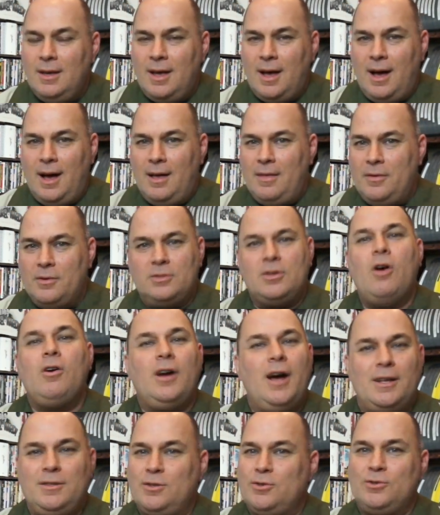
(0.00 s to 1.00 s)
There's all
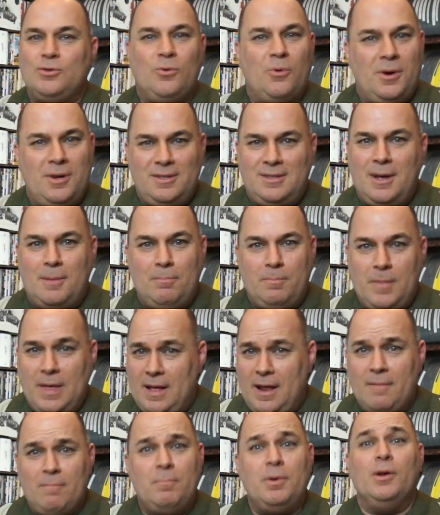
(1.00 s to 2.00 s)
kinds of stories that
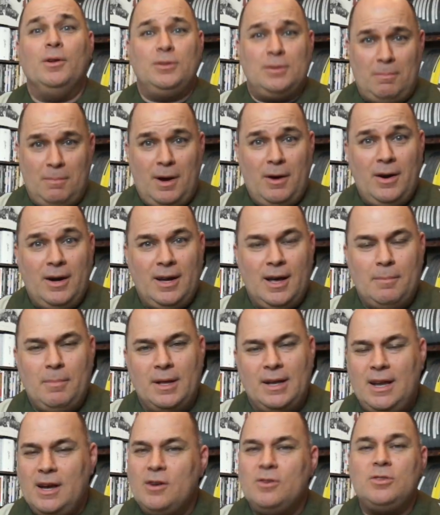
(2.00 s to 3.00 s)
have built America,
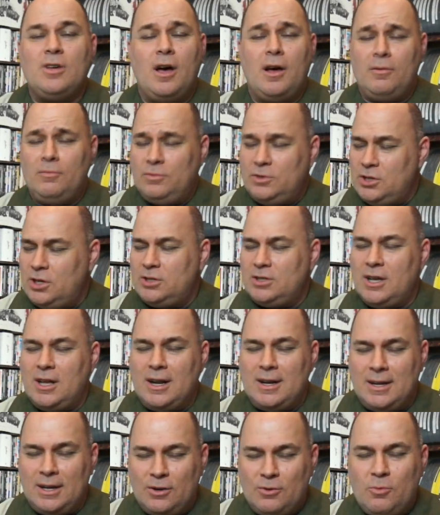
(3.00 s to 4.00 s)
but here's just
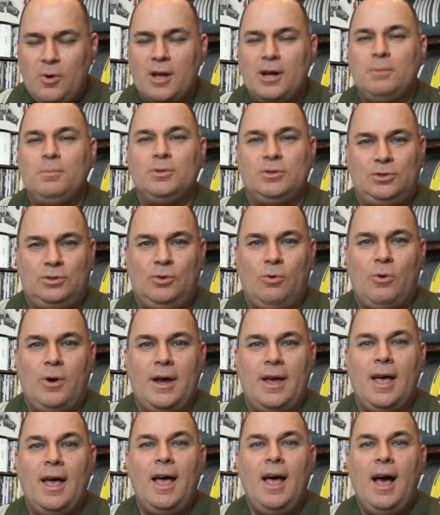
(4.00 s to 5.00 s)
an incredible
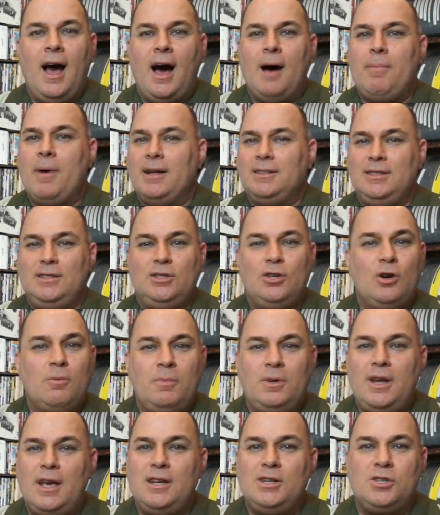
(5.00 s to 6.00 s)
story about
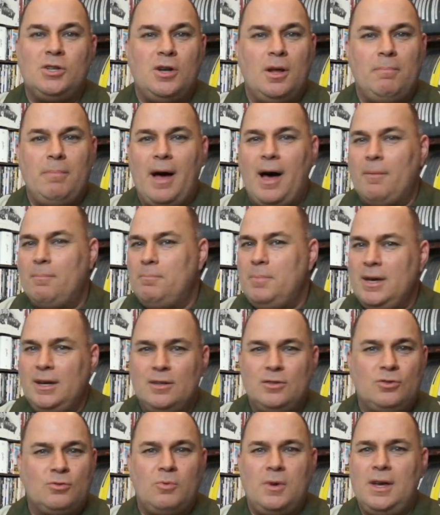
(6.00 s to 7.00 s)
determination, about
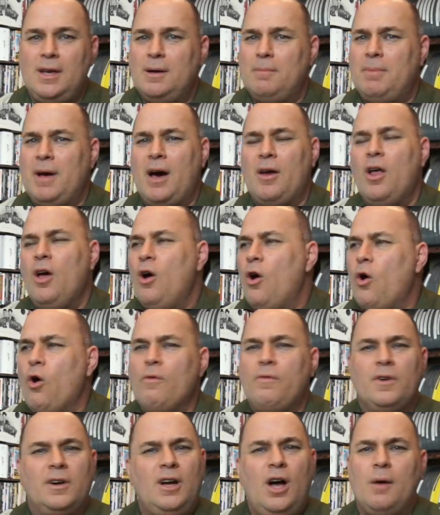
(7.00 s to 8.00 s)
bigotry, about
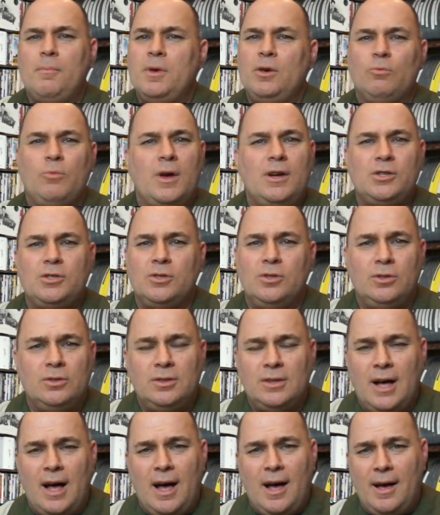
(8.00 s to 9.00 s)
overcoming
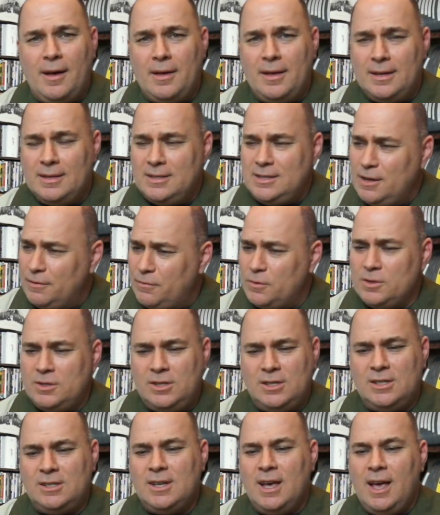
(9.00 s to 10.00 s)
racial
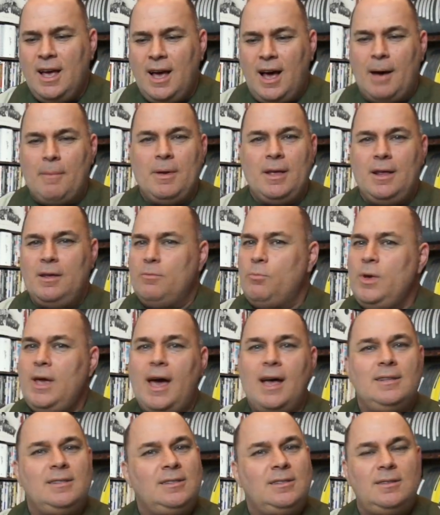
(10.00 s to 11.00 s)
indifferences. I mean,
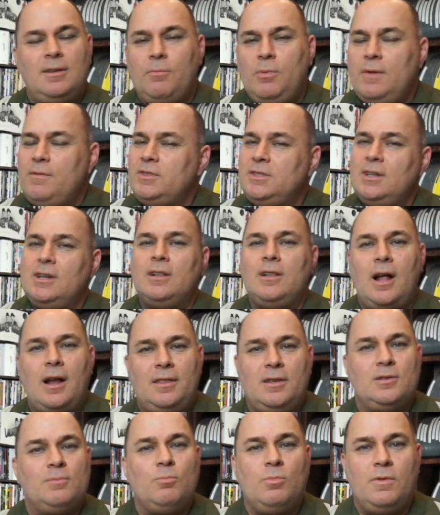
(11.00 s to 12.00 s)
we've seen a lot
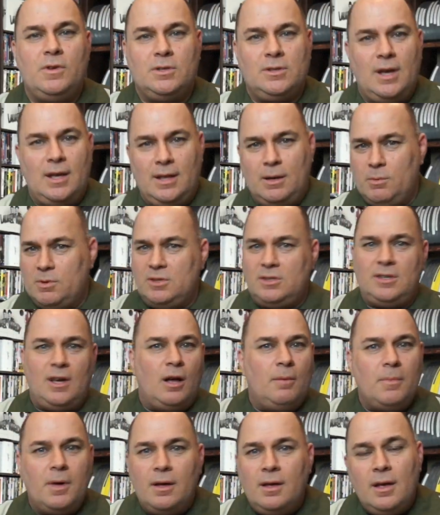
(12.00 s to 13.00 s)
of these movies lately. It was
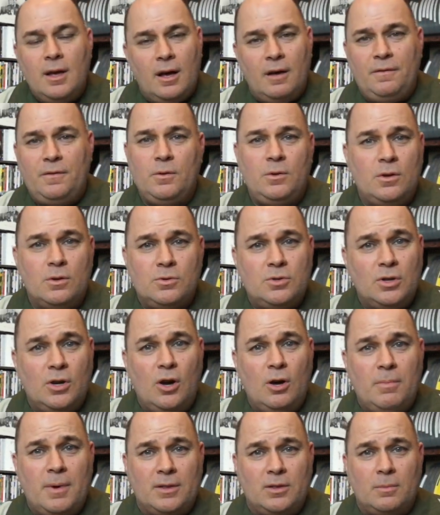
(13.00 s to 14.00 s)
Selma a few years
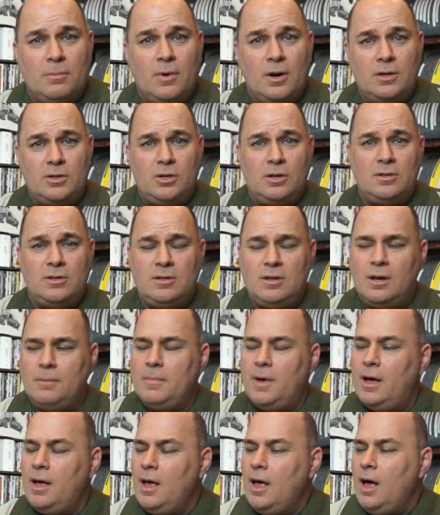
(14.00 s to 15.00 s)
ago about the march on
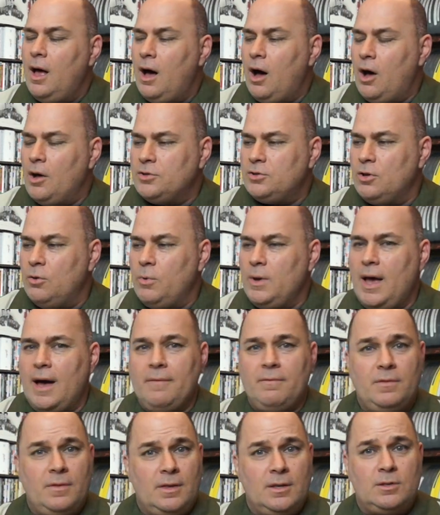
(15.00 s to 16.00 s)
Selma. Also, we
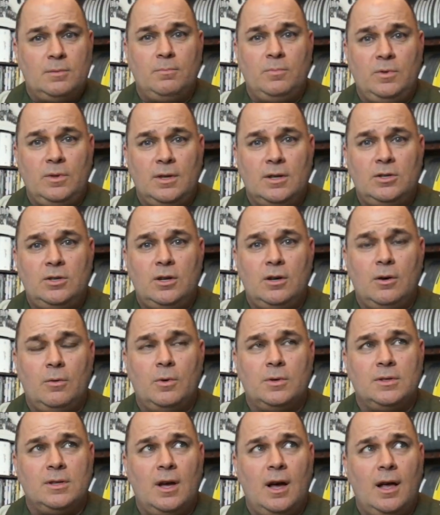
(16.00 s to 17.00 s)
have this year
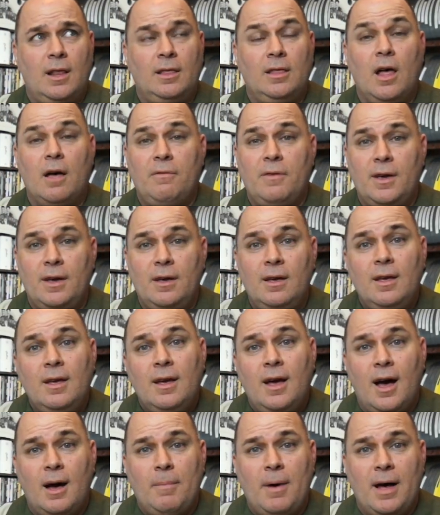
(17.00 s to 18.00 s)
was Loving,
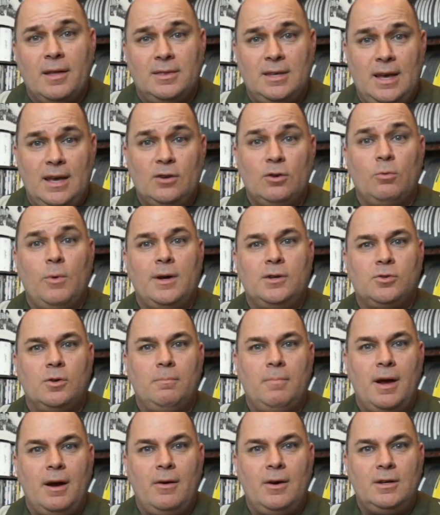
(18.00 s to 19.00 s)
about the interracial
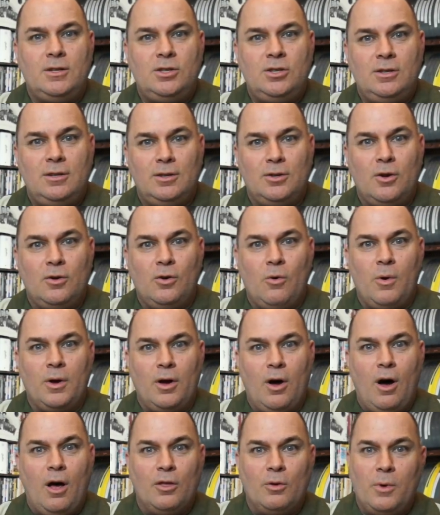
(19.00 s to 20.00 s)
marriage, you know, going
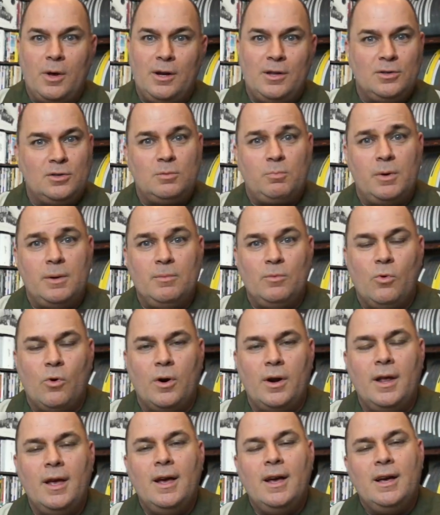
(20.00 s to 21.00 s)
all the way to the Supreme
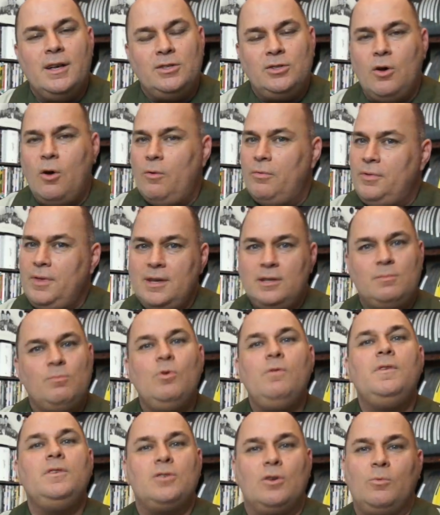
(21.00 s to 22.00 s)
Court. So these
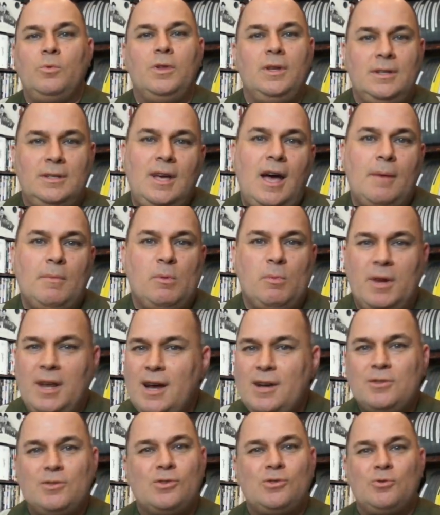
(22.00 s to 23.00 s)
movies are really timely. But
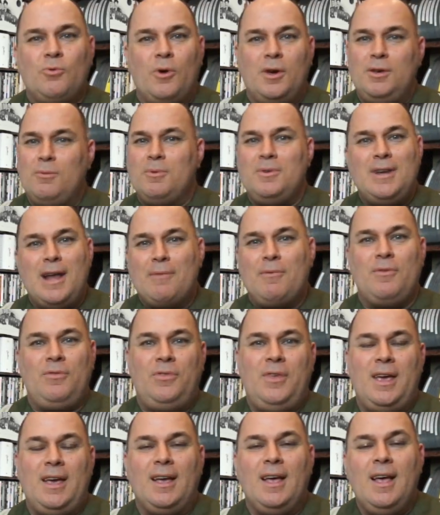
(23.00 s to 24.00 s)
here's a story you would never
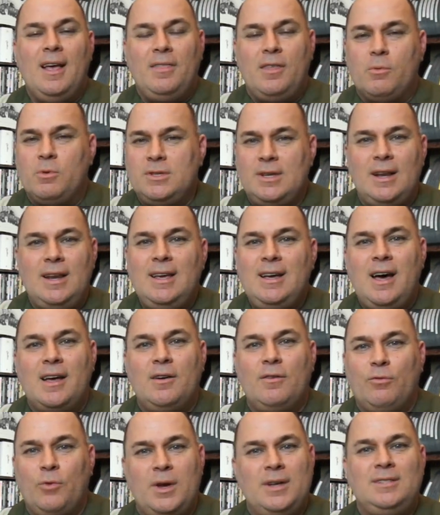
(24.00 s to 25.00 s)
think there was any
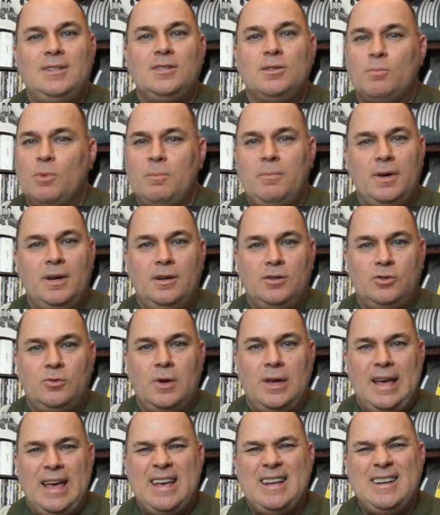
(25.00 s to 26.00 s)
kind of racism or
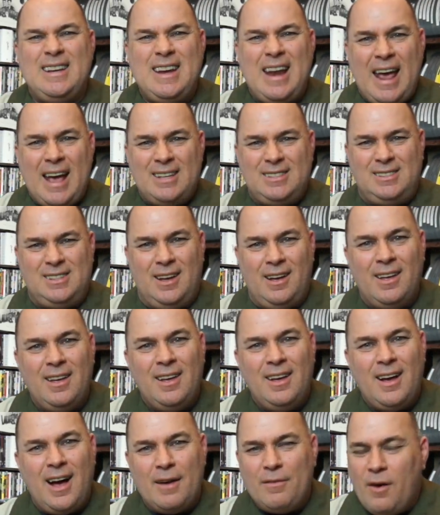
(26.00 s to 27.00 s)
bigotry in NASA,
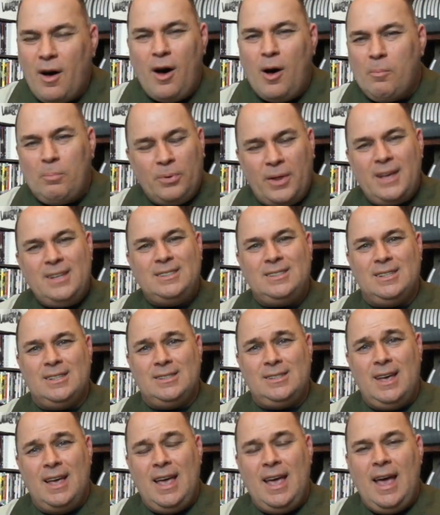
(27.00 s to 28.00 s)
of all
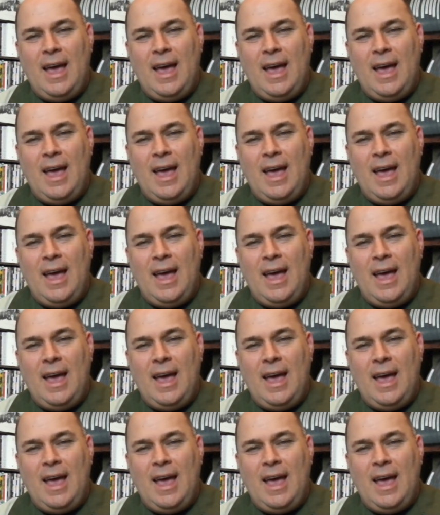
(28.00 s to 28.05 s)
places.